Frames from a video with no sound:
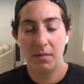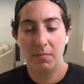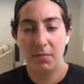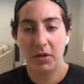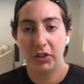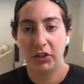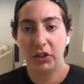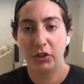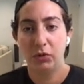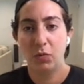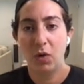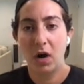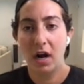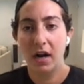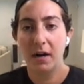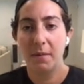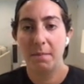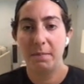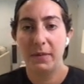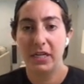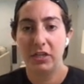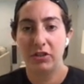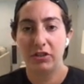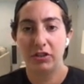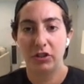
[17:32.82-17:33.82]
You want to
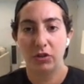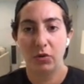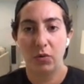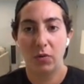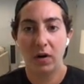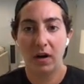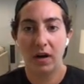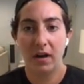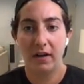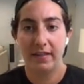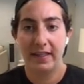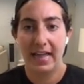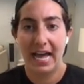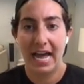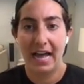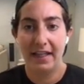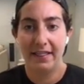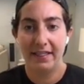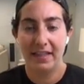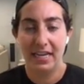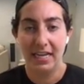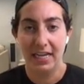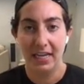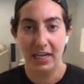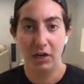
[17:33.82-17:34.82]
be sure that
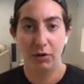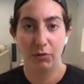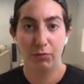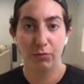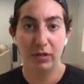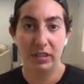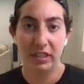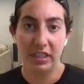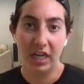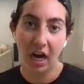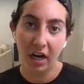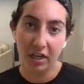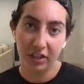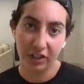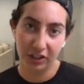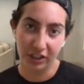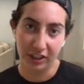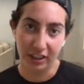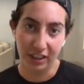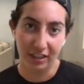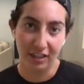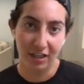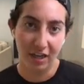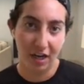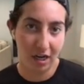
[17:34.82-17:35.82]
the
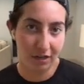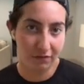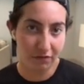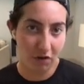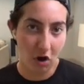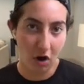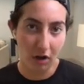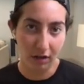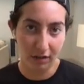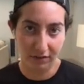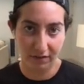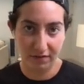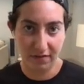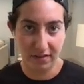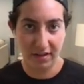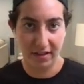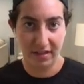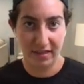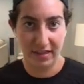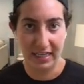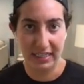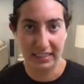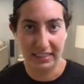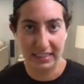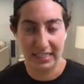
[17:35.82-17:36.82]
reduction of all of the
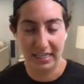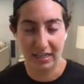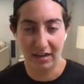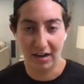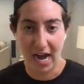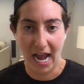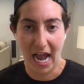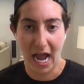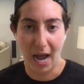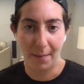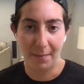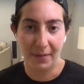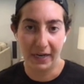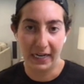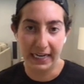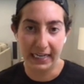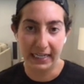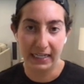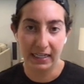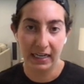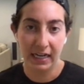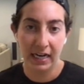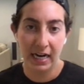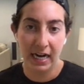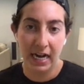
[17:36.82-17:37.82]
things that are
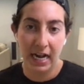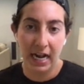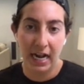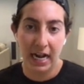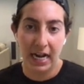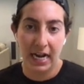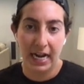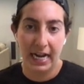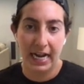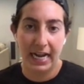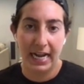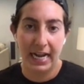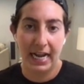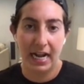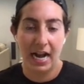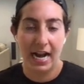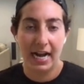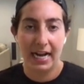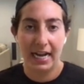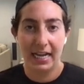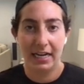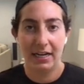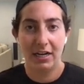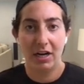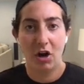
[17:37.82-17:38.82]
happening,
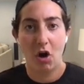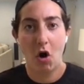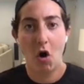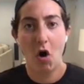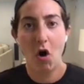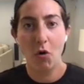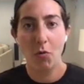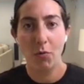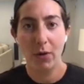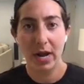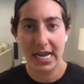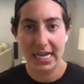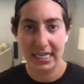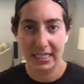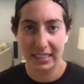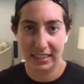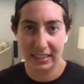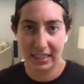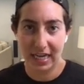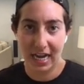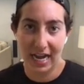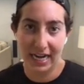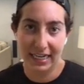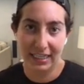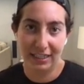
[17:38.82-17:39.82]
it always
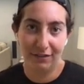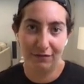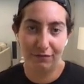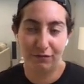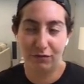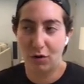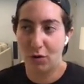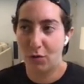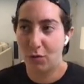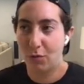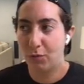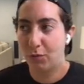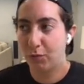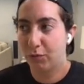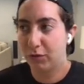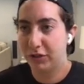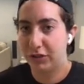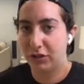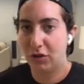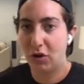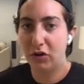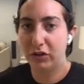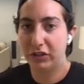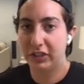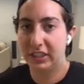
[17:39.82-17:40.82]
kind of
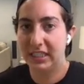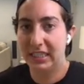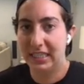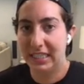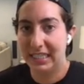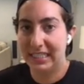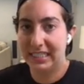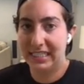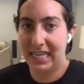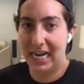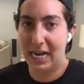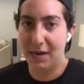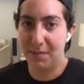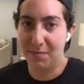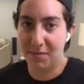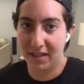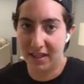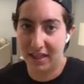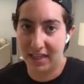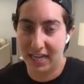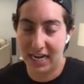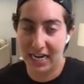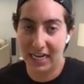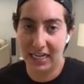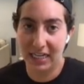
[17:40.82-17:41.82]
results in the same
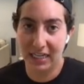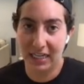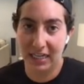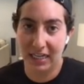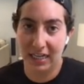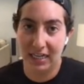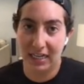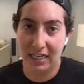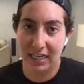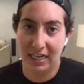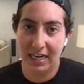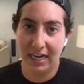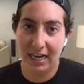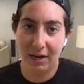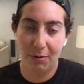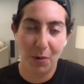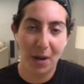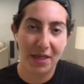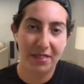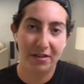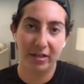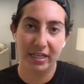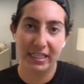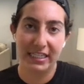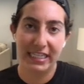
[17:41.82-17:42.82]
thing,
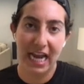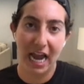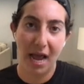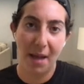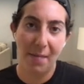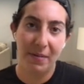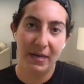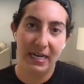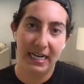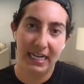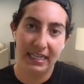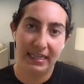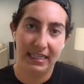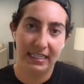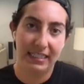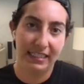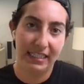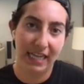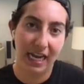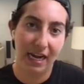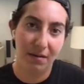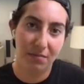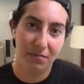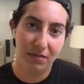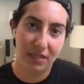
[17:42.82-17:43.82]
whether it's happening at the
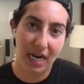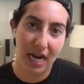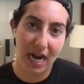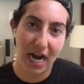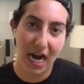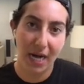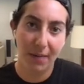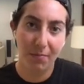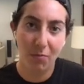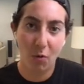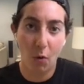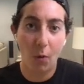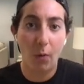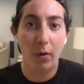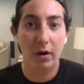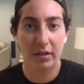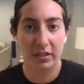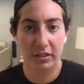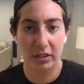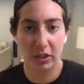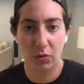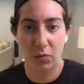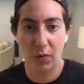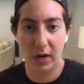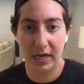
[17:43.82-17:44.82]
same time or
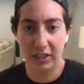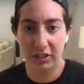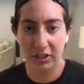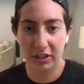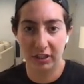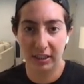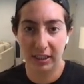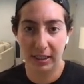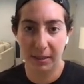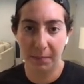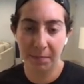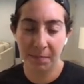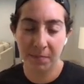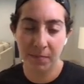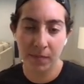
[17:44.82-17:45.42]
sequentially.